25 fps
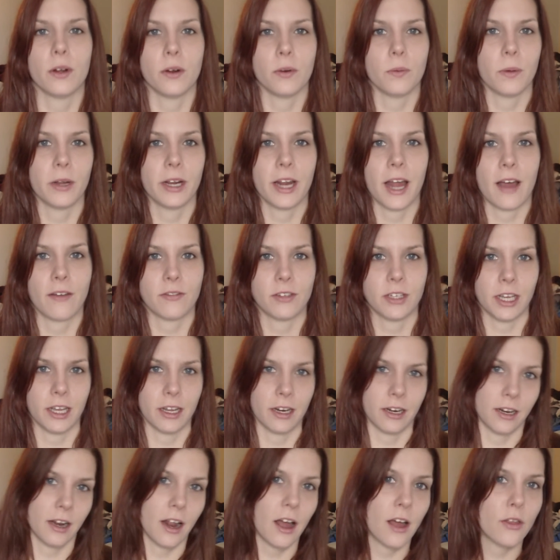and we'd have to
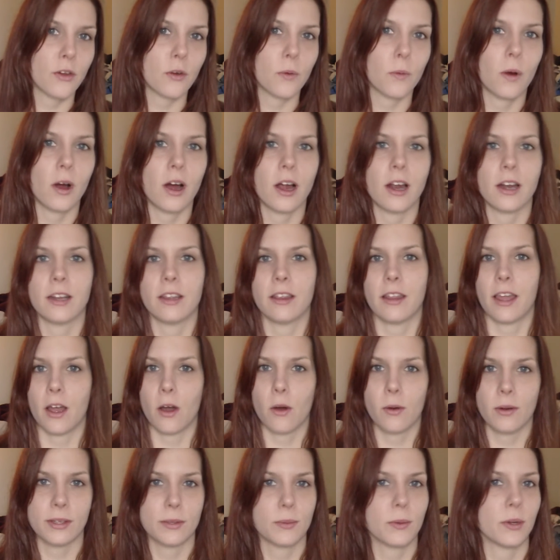get another one, and they
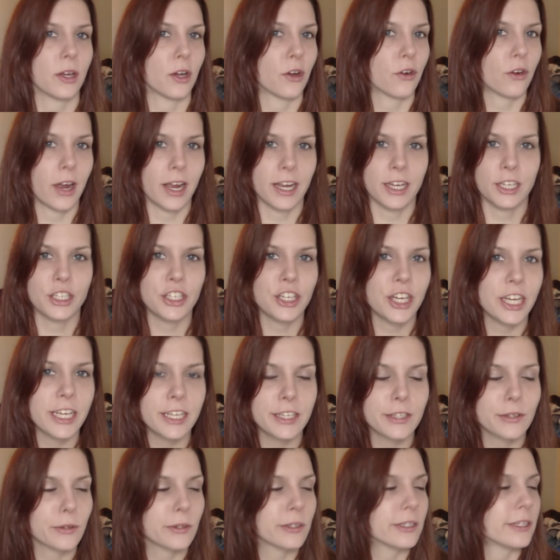always want a great
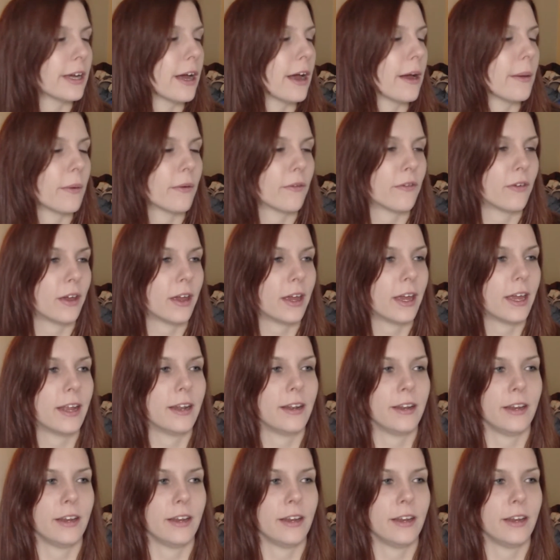cheese on top of it,